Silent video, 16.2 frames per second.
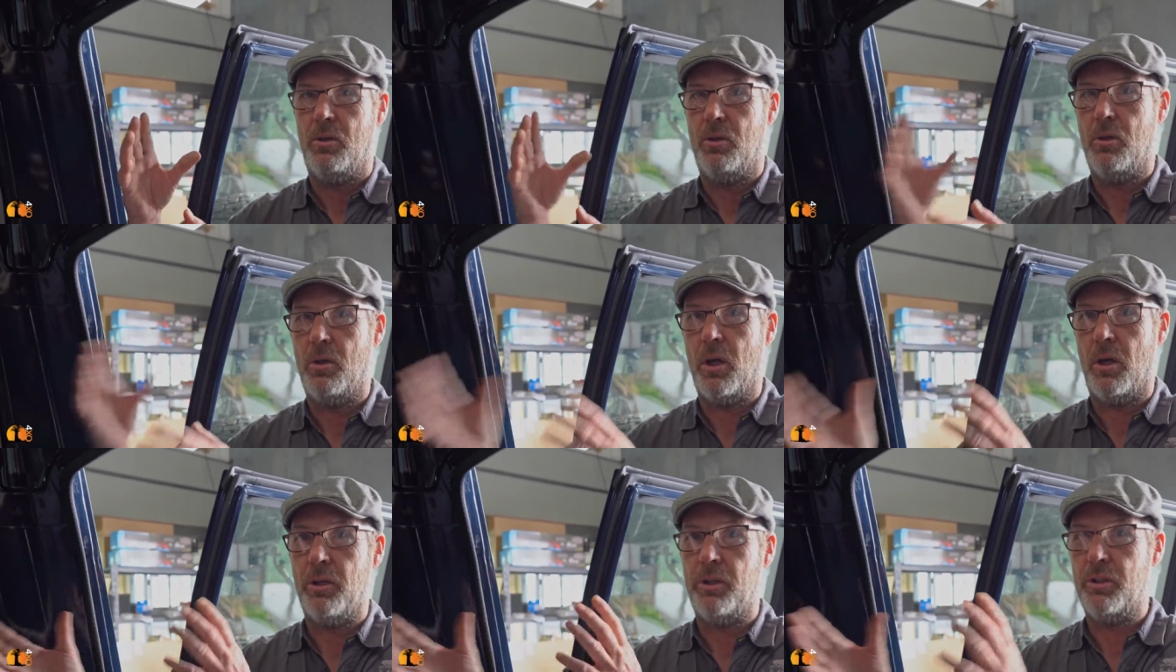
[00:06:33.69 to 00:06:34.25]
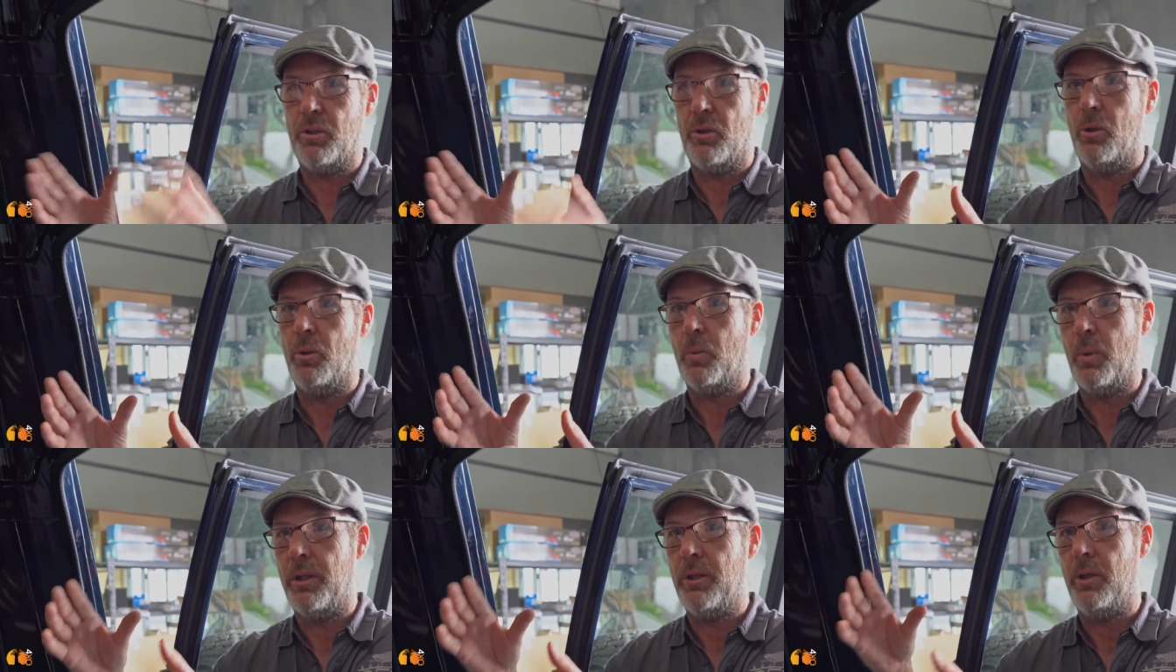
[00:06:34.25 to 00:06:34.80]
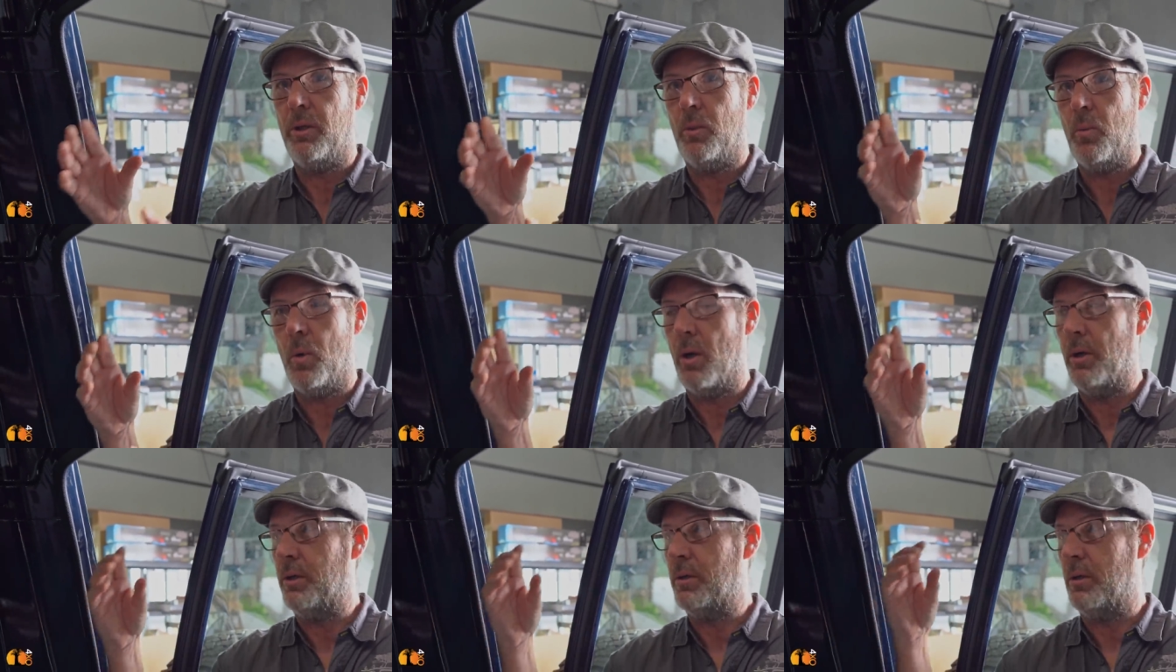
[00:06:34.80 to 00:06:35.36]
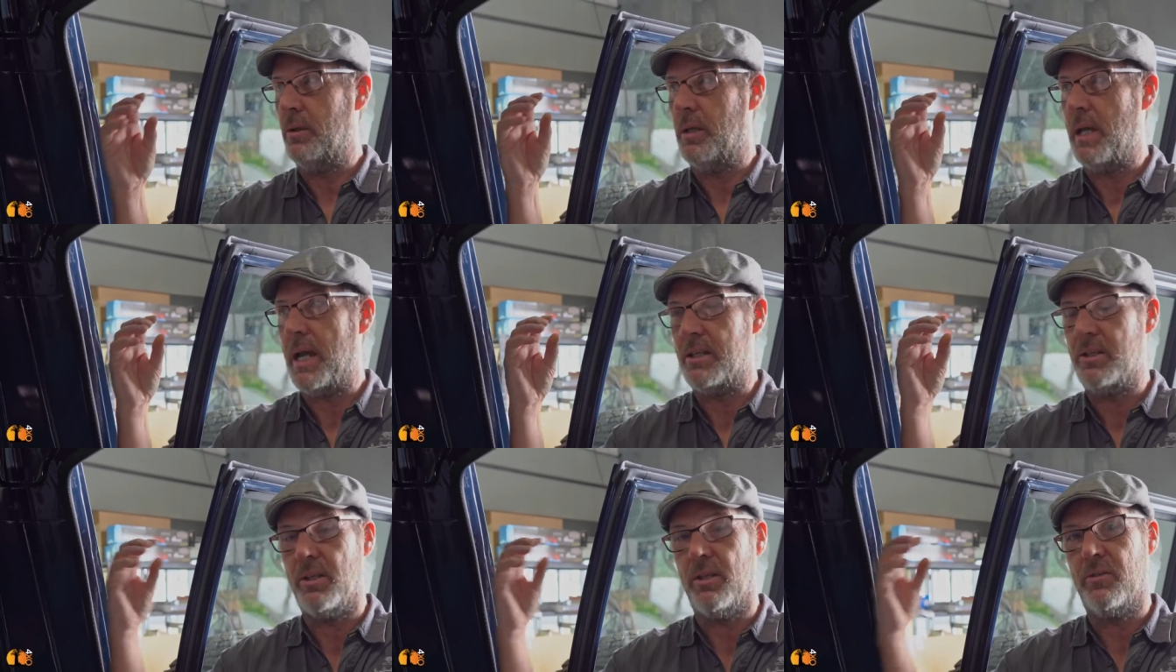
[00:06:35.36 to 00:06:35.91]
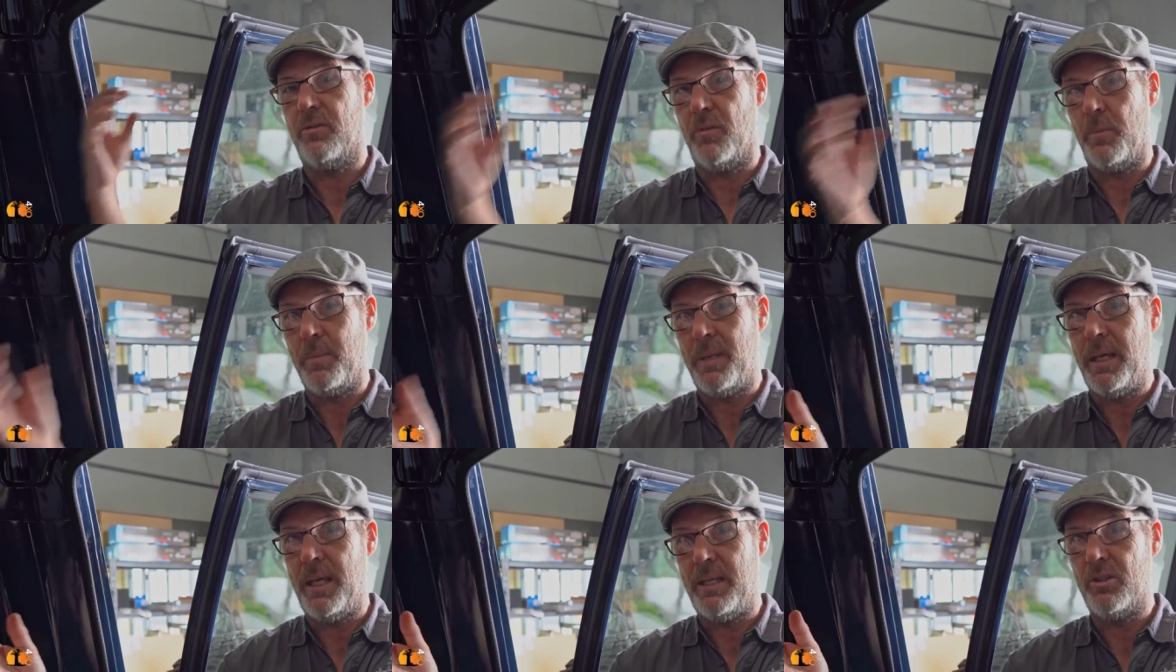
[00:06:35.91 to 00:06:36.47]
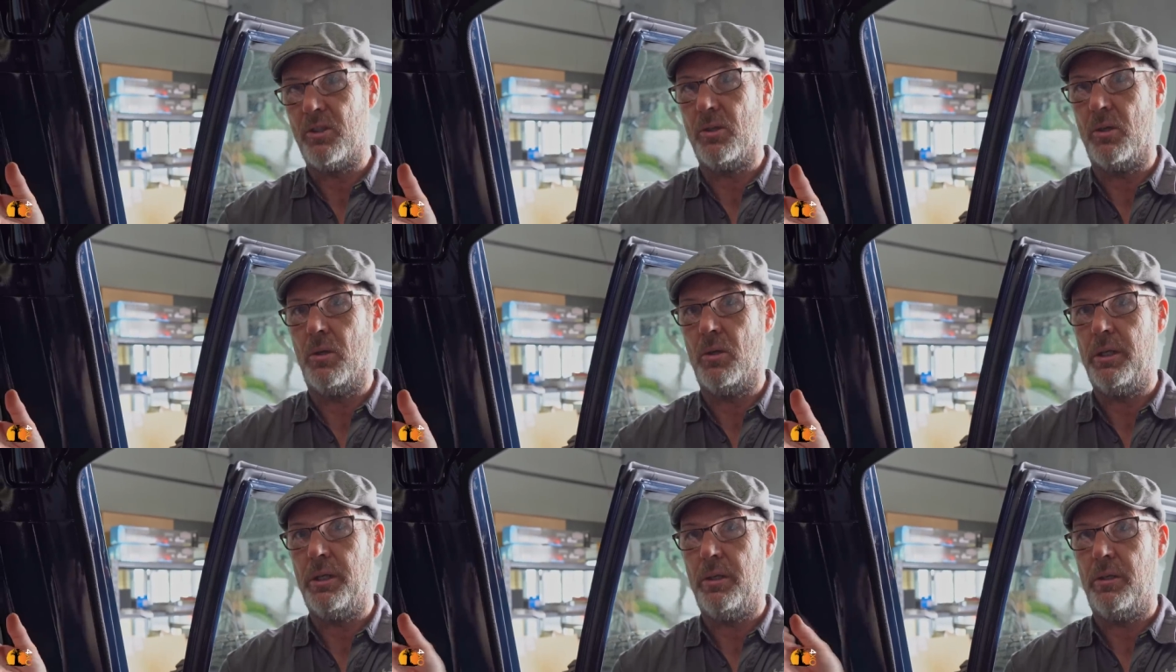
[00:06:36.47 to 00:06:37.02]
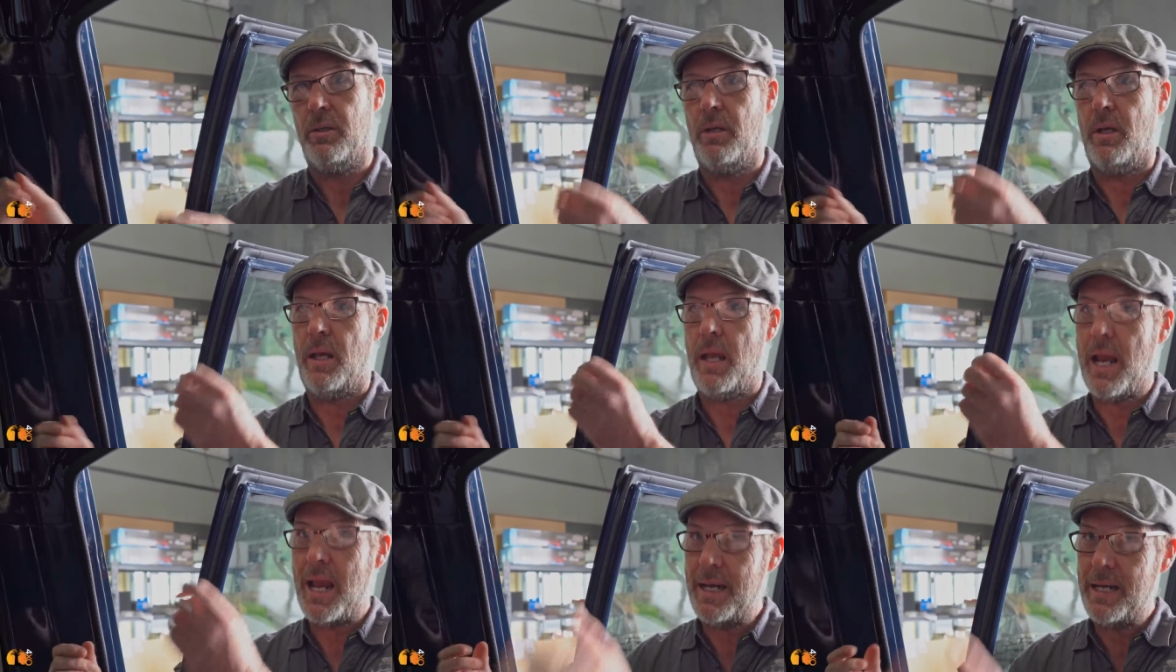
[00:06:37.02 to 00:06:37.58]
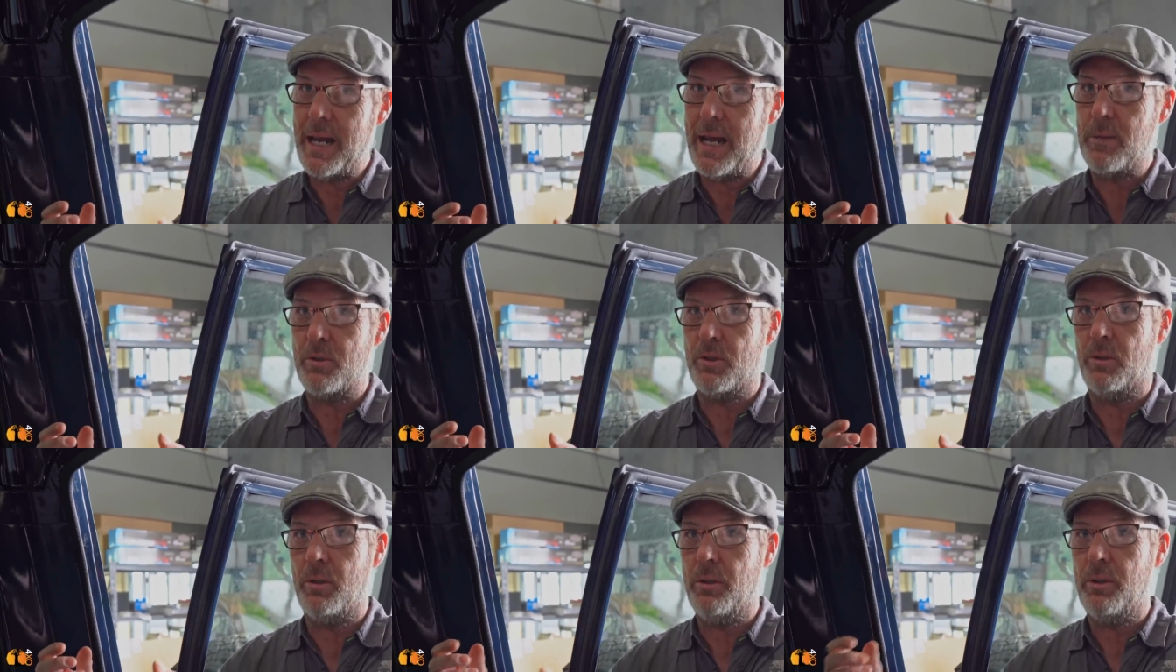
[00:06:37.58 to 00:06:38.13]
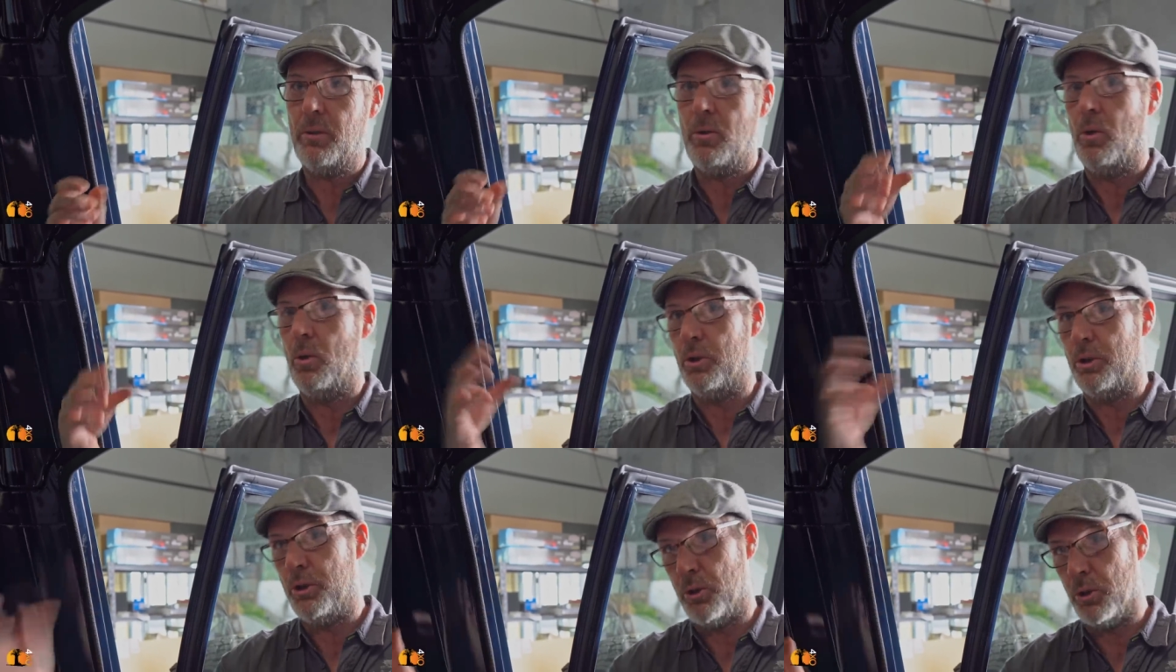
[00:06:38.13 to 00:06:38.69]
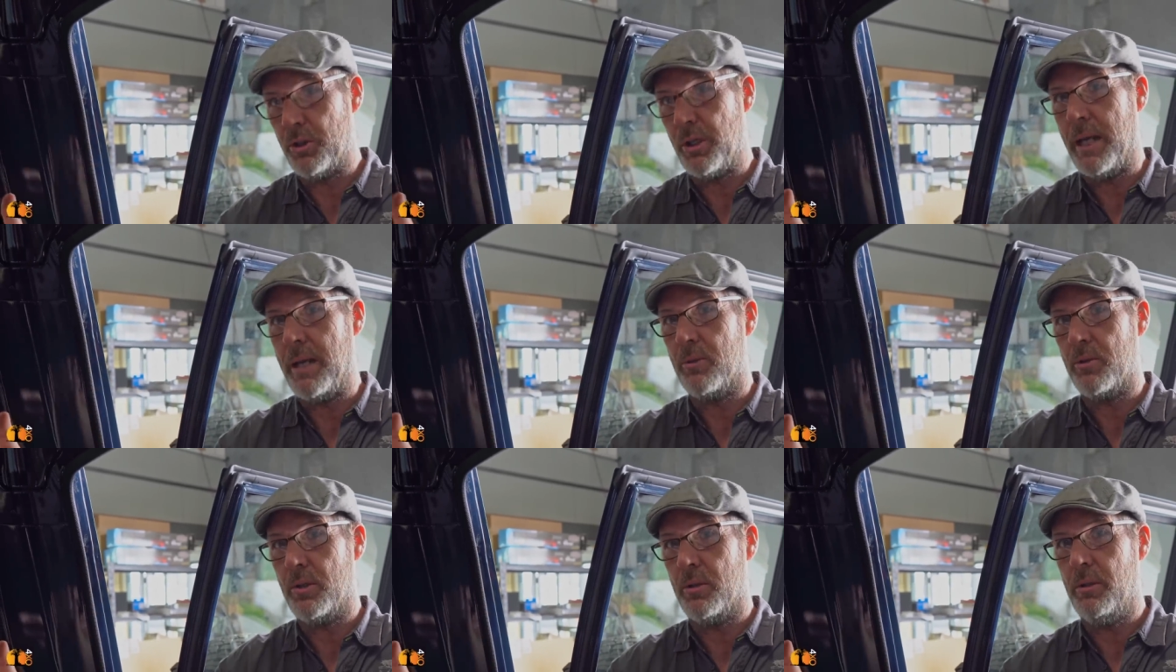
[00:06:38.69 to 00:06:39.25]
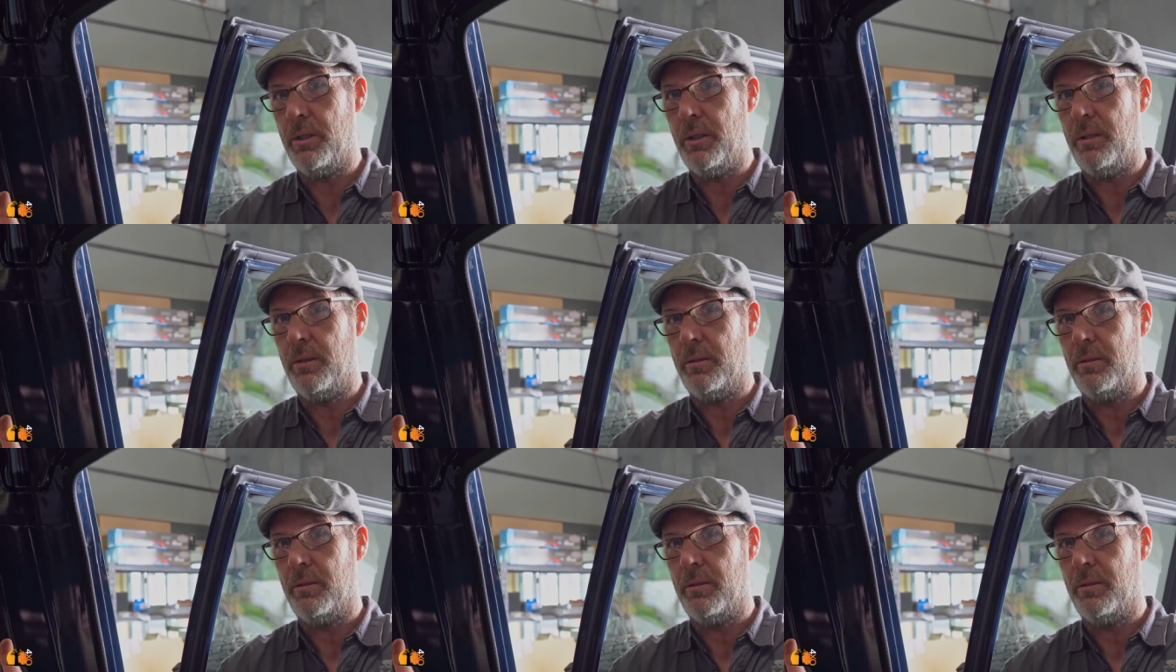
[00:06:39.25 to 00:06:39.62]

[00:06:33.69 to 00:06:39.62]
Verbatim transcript: you've got to decide whether you want access from inside and outside or just outside